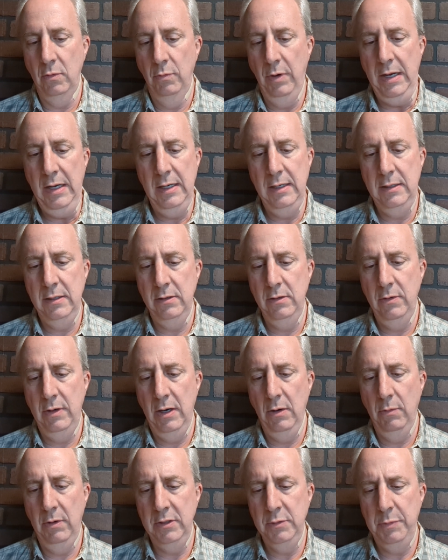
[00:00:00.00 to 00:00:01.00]
Wait until you
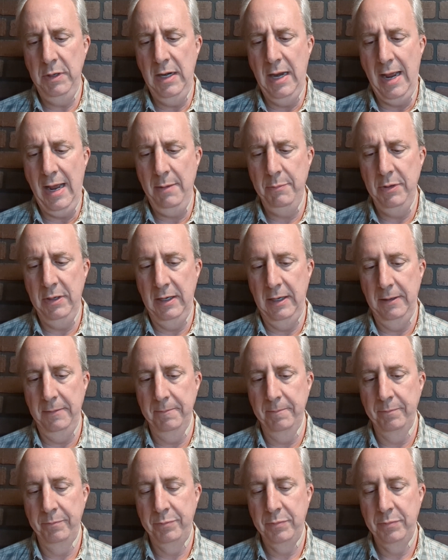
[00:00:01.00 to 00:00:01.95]
hear what's been happening.